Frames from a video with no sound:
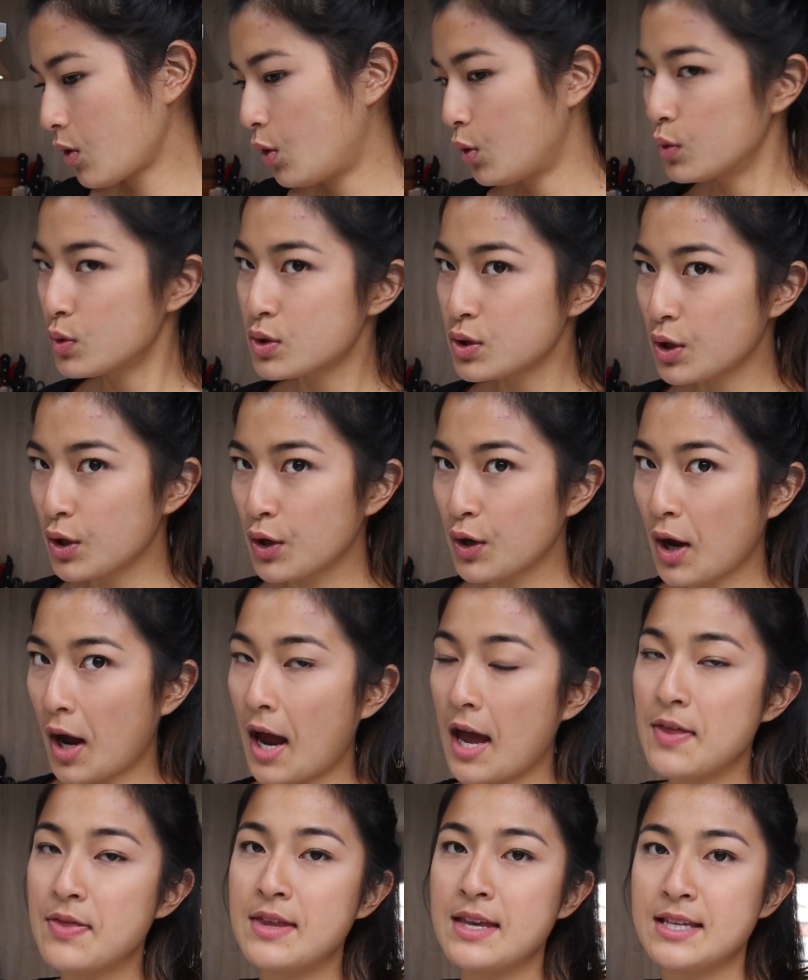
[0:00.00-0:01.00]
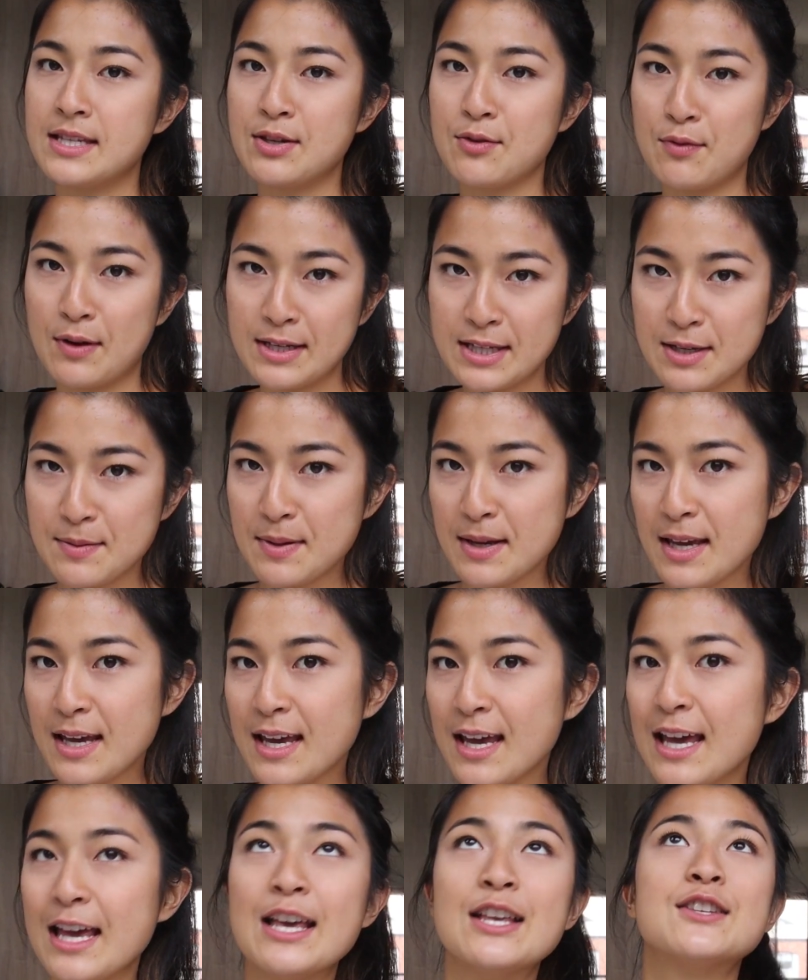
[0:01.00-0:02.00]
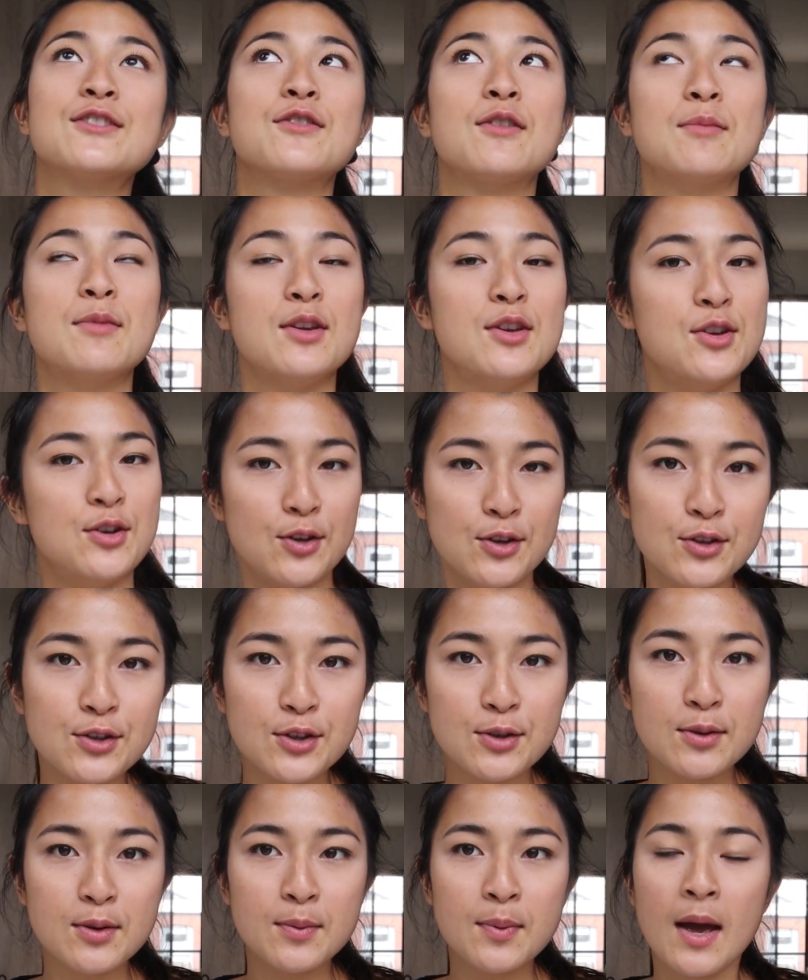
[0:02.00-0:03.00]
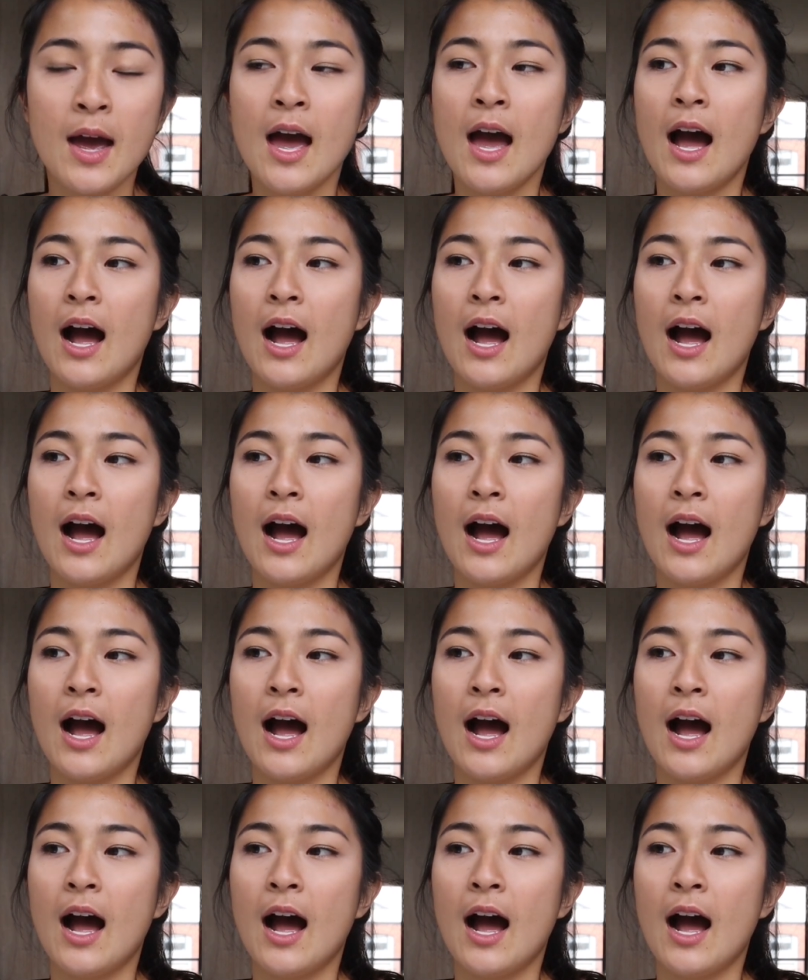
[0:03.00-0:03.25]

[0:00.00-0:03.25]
Also, this recipe is from YouTube.